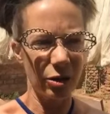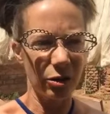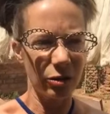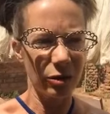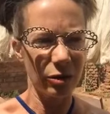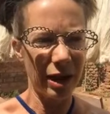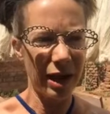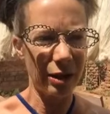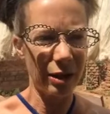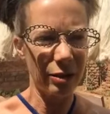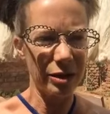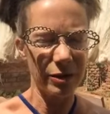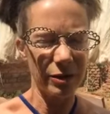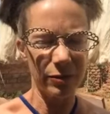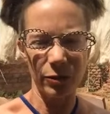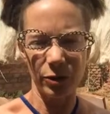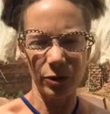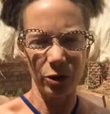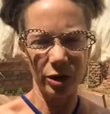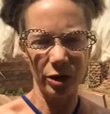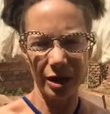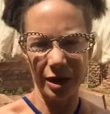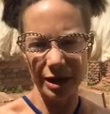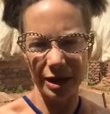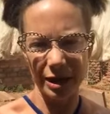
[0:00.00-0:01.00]
how
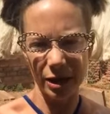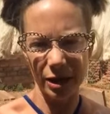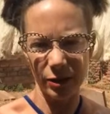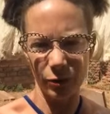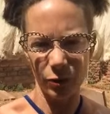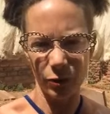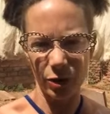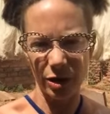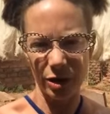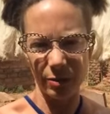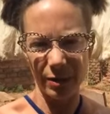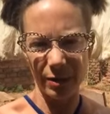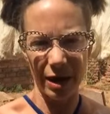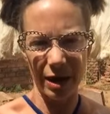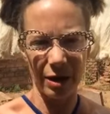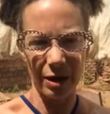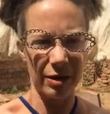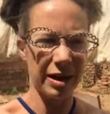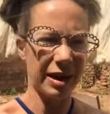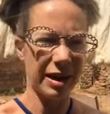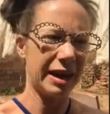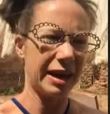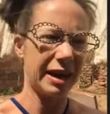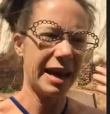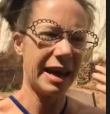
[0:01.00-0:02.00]
difficult it is for them, how they
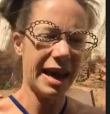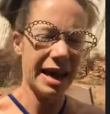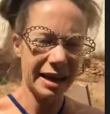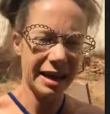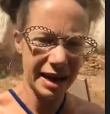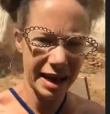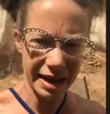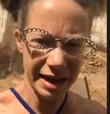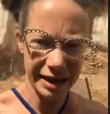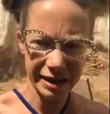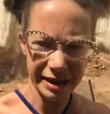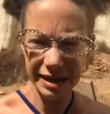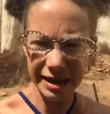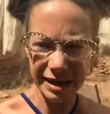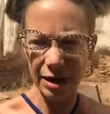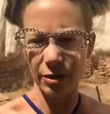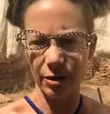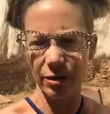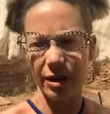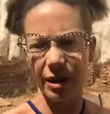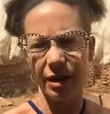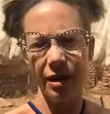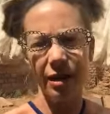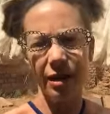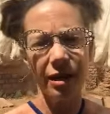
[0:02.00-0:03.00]
get headaches, how
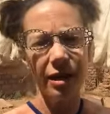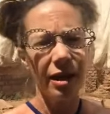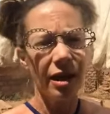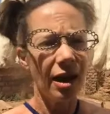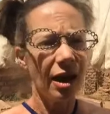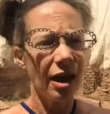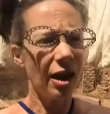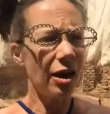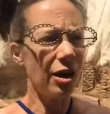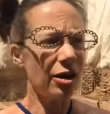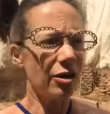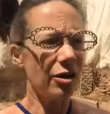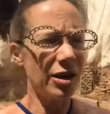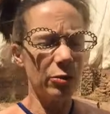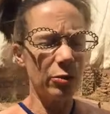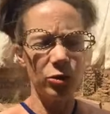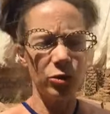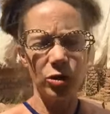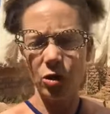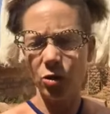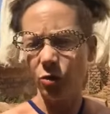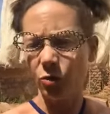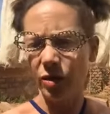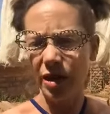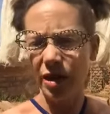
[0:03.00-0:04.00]
they
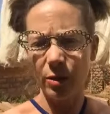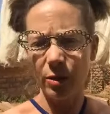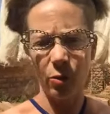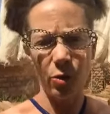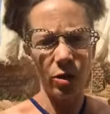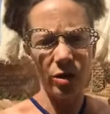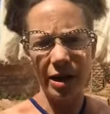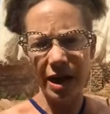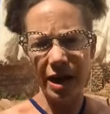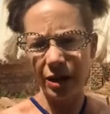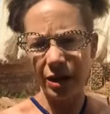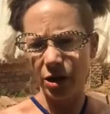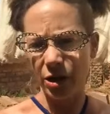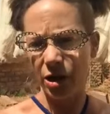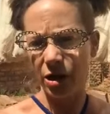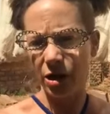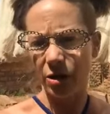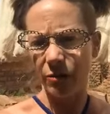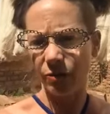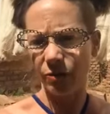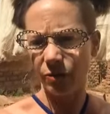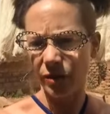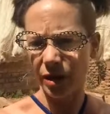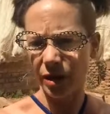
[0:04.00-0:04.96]
won't let their